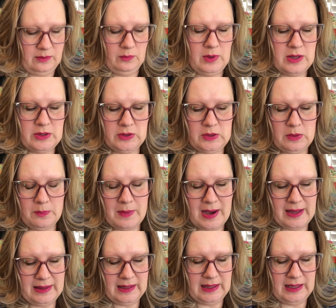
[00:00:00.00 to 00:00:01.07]
whether you
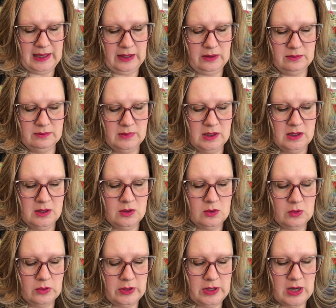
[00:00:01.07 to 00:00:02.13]
buy the kit
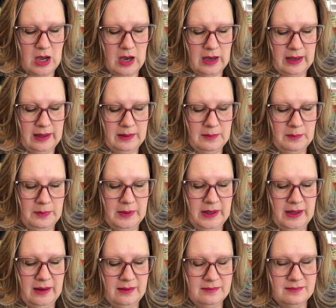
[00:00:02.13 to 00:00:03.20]
or not, but